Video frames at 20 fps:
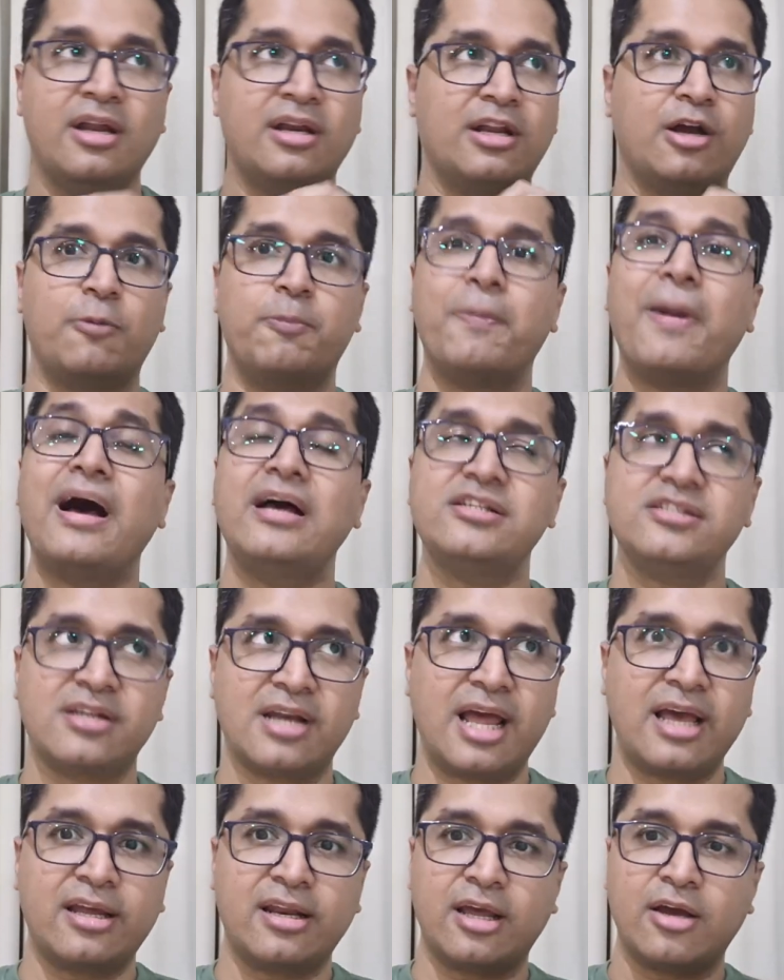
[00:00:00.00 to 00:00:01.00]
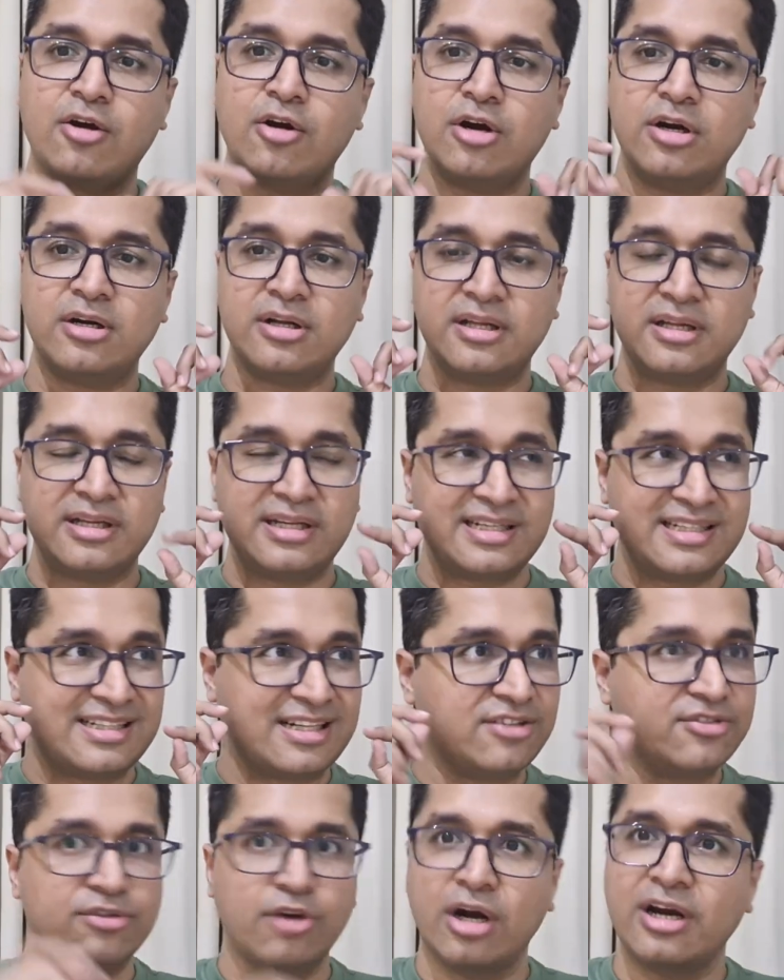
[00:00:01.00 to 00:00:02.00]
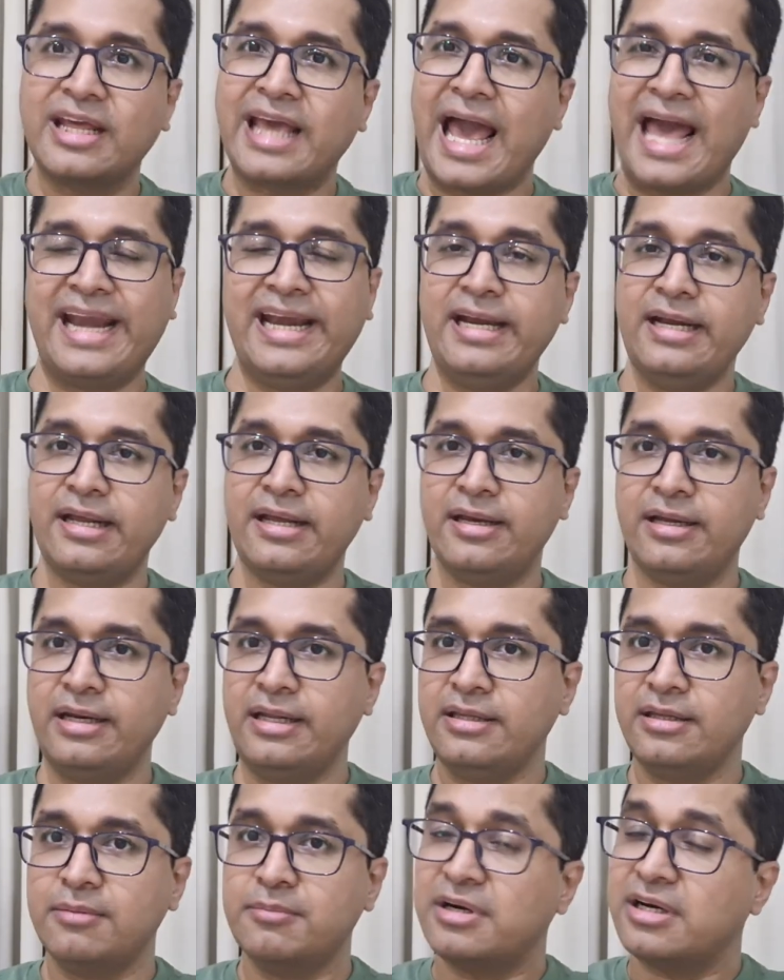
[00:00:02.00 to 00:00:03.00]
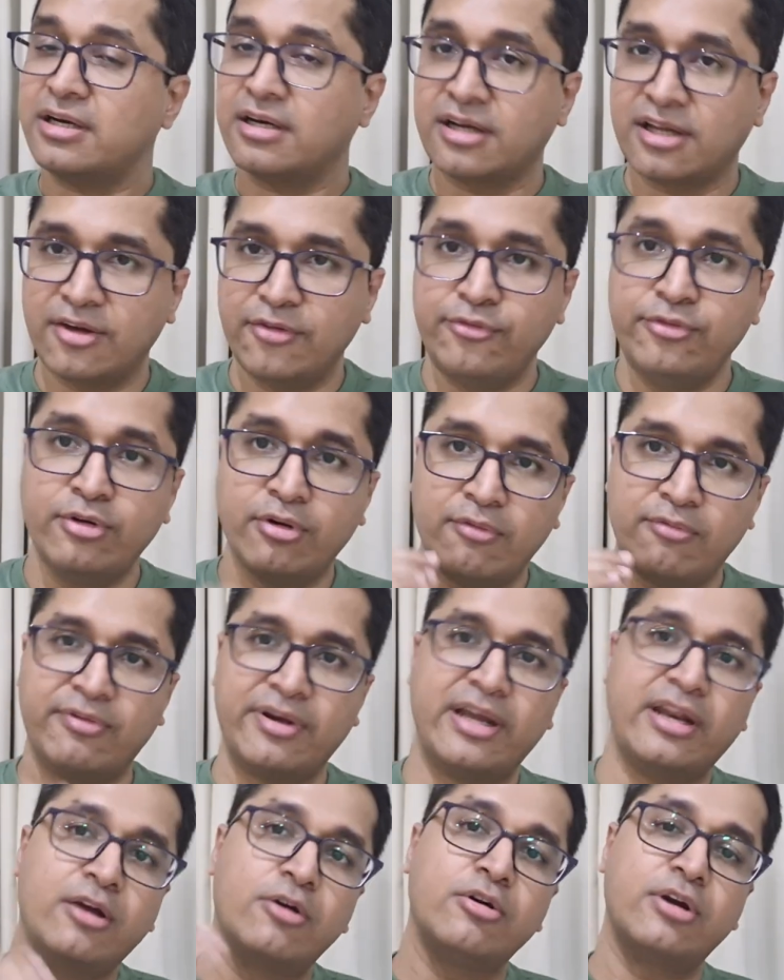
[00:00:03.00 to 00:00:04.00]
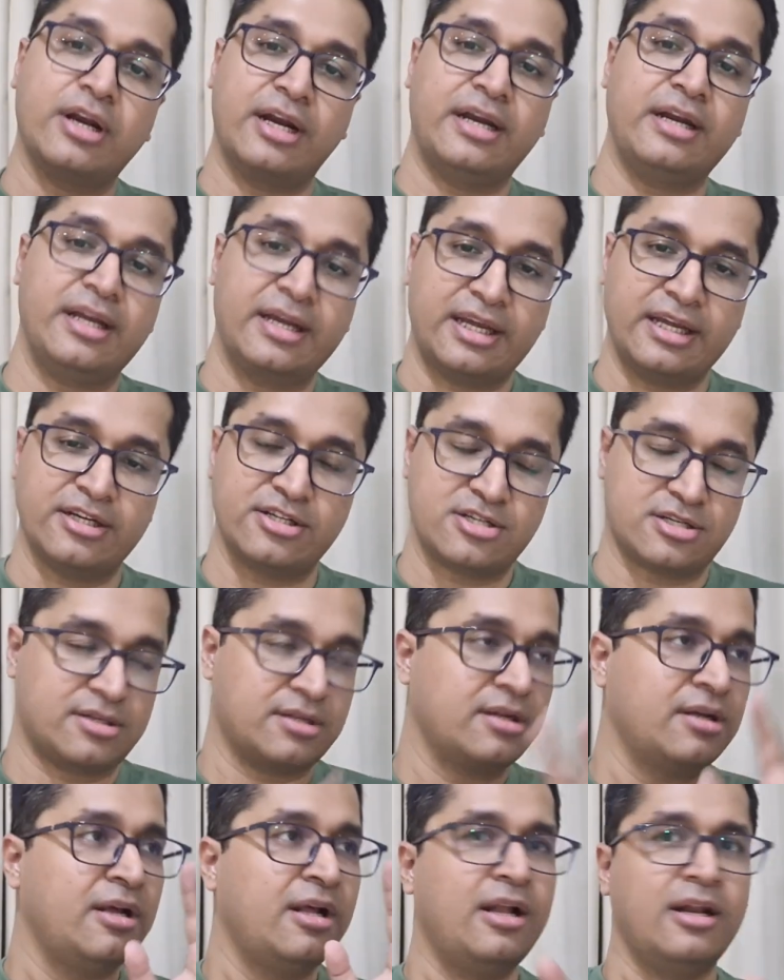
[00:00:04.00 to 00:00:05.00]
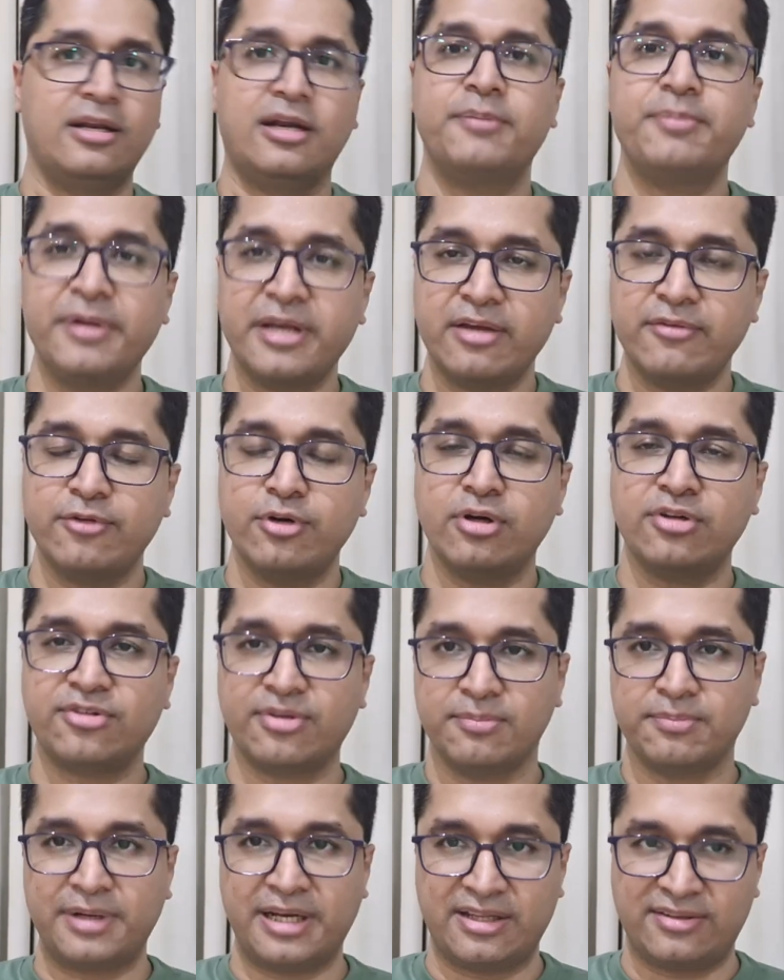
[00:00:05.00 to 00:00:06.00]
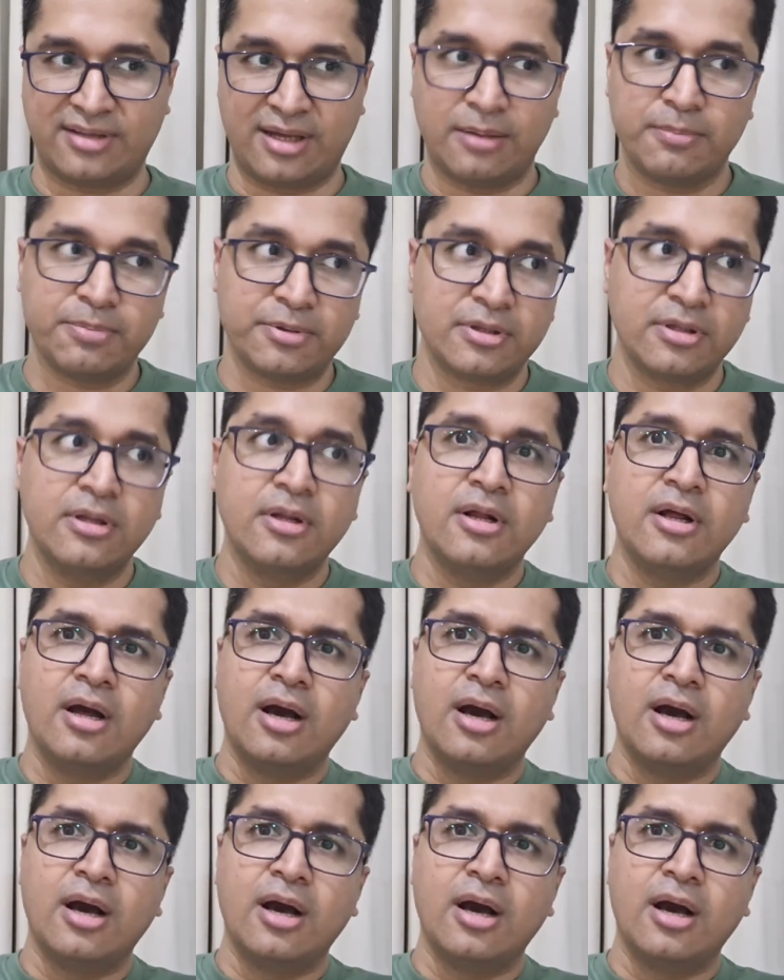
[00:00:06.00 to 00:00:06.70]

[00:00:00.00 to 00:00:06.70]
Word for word: Now, past track record does not guarantee anything, but it gives you a very good indication. Let me give you a simple example.